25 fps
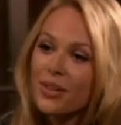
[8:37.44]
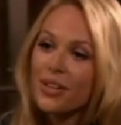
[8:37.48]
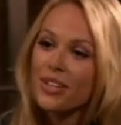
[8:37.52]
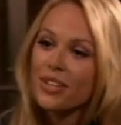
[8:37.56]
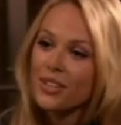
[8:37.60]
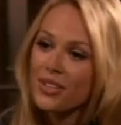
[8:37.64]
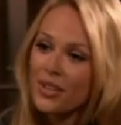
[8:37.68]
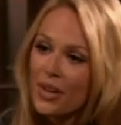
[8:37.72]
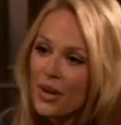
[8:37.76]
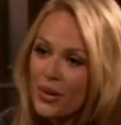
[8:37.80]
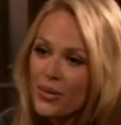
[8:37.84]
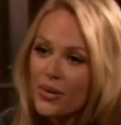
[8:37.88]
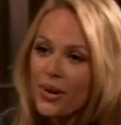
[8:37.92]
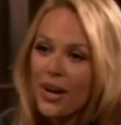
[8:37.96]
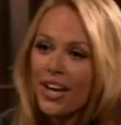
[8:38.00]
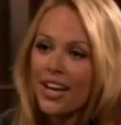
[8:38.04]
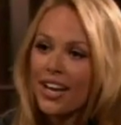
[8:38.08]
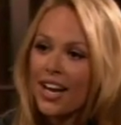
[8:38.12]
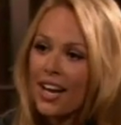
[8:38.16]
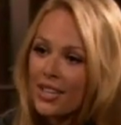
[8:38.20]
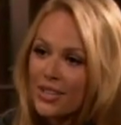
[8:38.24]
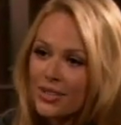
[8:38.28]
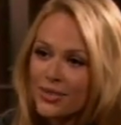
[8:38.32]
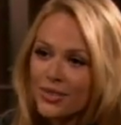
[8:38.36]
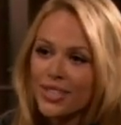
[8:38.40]
want to know
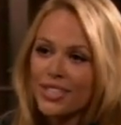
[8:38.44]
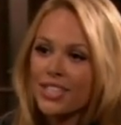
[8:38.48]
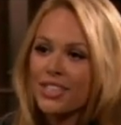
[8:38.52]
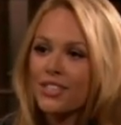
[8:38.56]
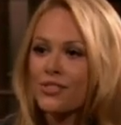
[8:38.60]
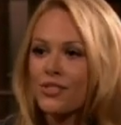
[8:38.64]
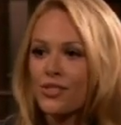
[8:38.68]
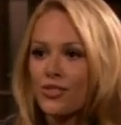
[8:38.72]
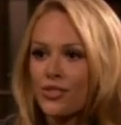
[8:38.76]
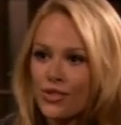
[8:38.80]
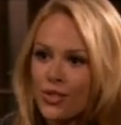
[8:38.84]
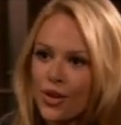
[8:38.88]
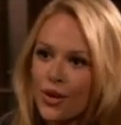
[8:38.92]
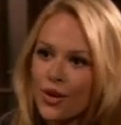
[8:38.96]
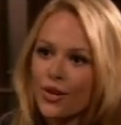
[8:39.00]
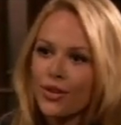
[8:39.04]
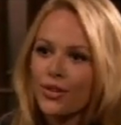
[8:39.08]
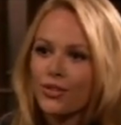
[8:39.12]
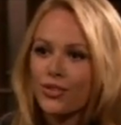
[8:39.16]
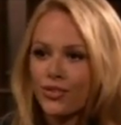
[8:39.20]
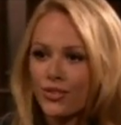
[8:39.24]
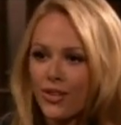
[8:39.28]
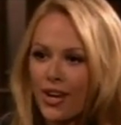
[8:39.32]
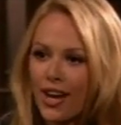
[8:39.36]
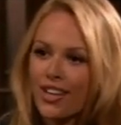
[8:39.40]
why Halloween is
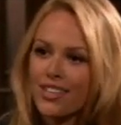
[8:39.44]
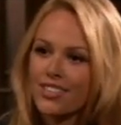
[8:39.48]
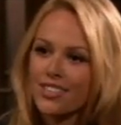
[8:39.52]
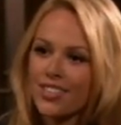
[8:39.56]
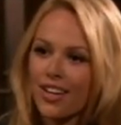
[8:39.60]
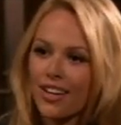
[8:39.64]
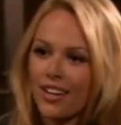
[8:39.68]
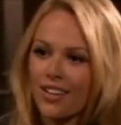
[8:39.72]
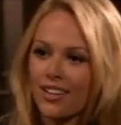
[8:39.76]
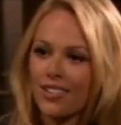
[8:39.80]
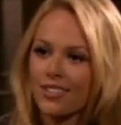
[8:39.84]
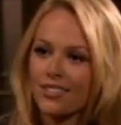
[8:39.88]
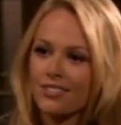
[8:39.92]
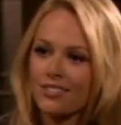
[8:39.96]
so tragic.